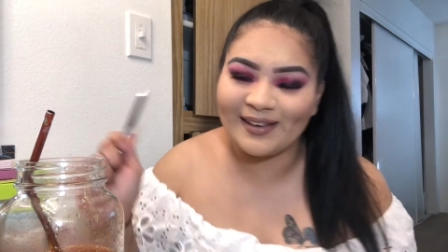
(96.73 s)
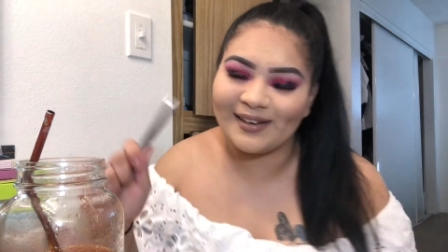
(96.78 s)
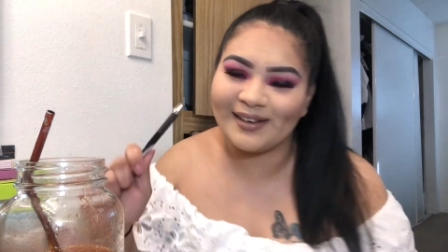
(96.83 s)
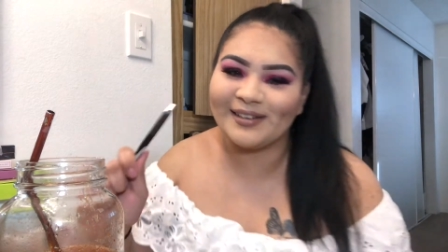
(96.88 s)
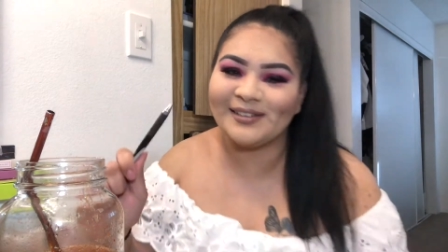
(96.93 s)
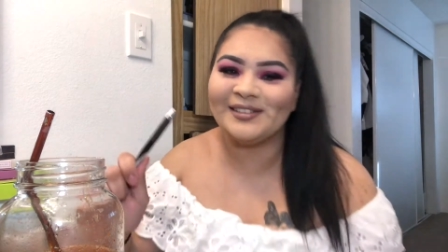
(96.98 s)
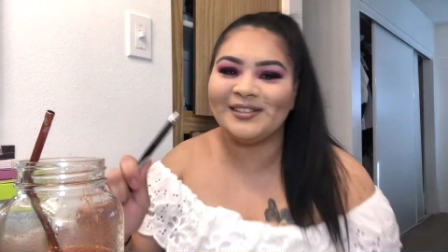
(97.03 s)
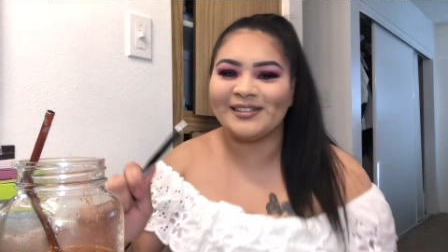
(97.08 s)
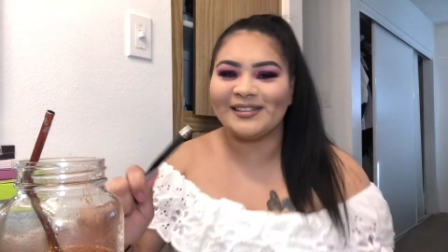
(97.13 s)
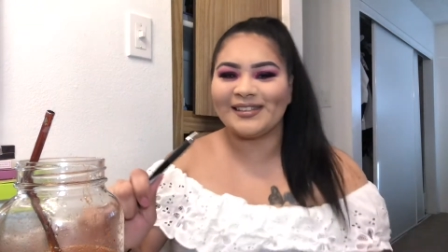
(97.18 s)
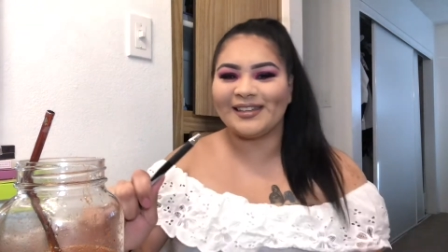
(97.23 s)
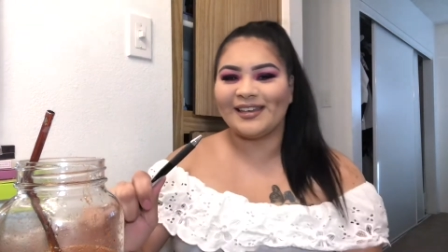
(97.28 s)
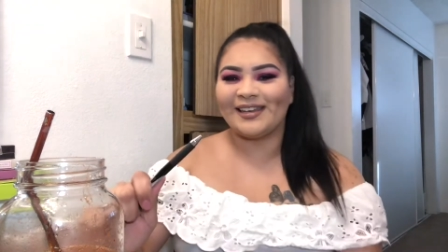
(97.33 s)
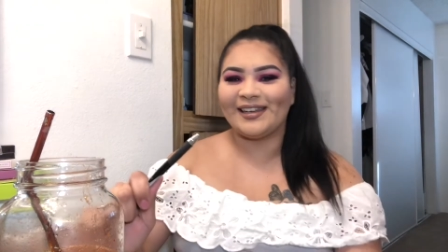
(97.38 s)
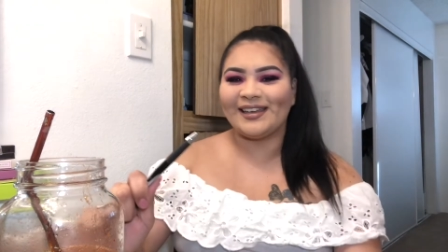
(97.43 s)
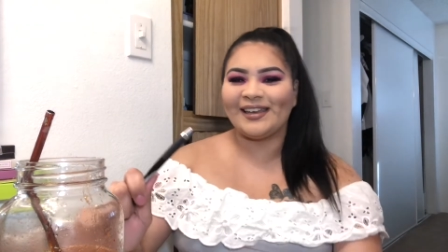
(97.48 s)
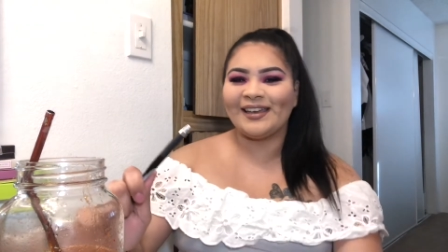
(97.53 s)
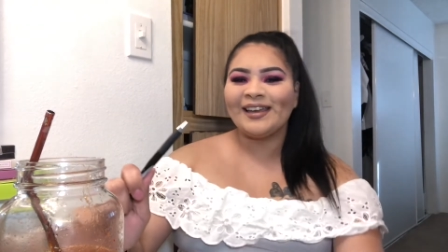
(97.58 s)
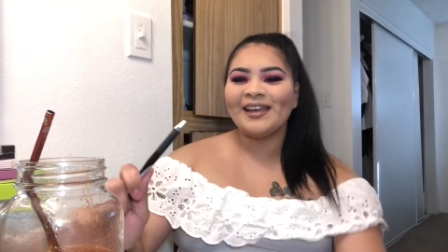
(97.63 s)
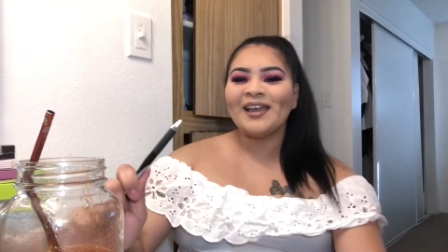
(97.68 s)
I'm just
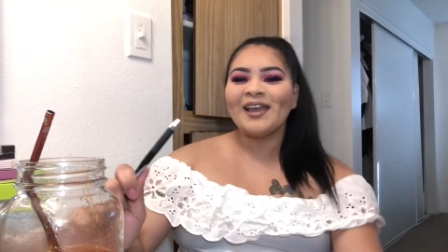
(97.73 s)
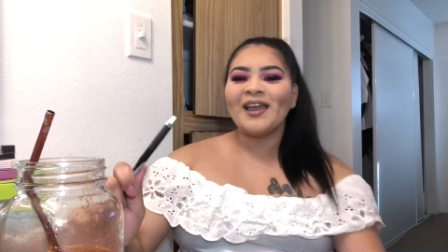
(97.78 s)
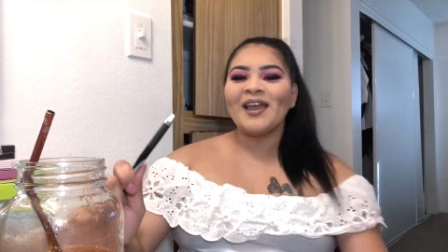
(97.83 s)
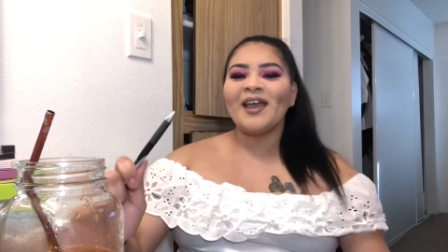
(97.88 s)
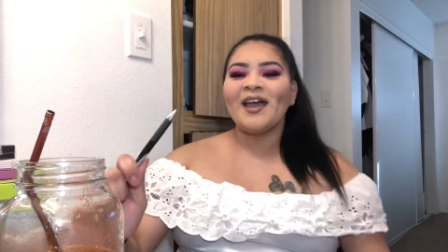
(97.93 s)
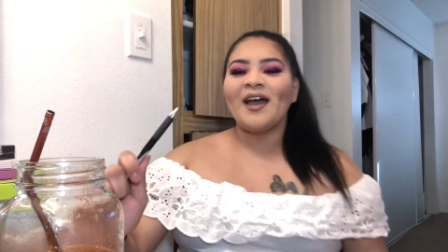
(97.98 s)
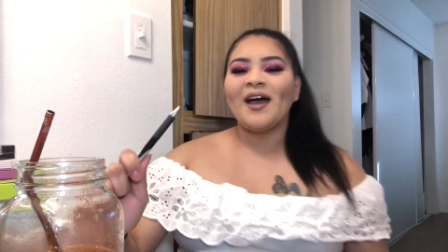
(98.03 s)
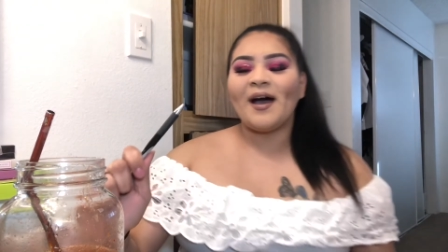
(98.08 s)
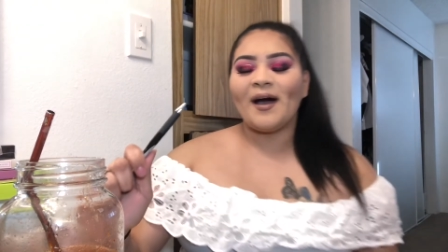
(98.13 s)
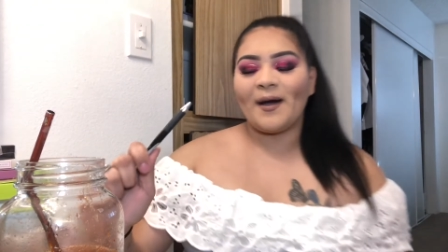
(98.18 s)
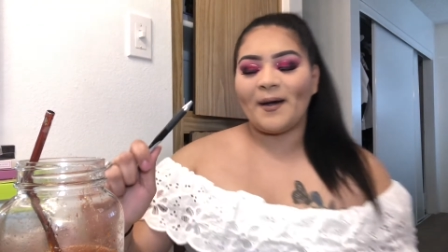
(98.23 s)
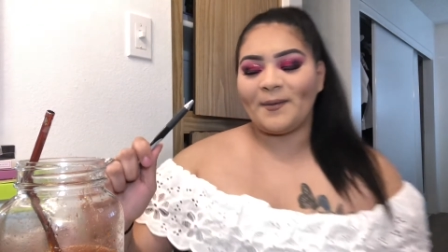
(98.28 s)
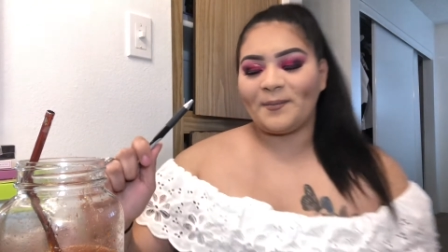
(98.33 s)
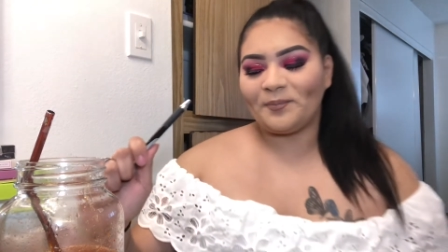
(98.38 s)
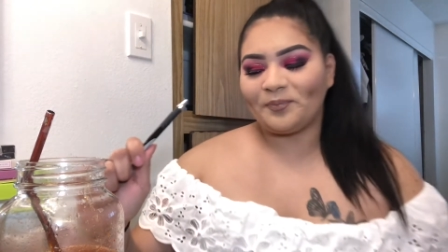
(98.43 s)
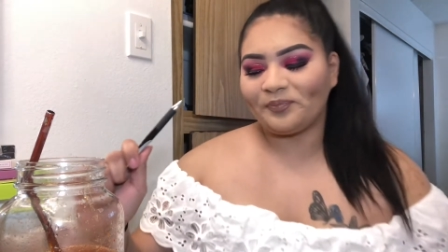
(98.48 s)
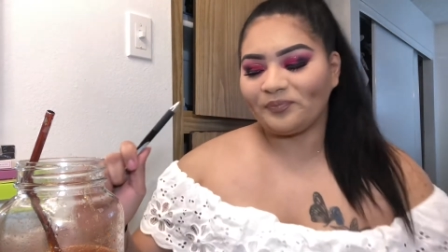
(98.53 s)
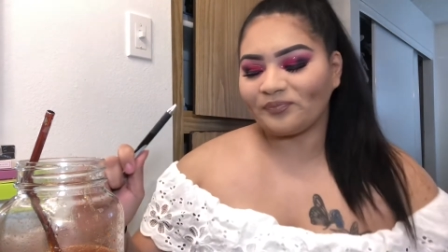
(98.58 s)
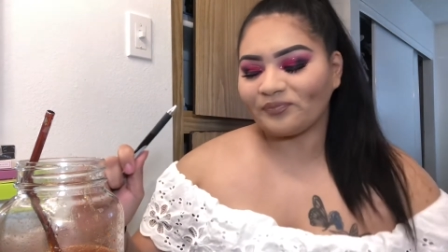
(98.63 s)
kidding. Um,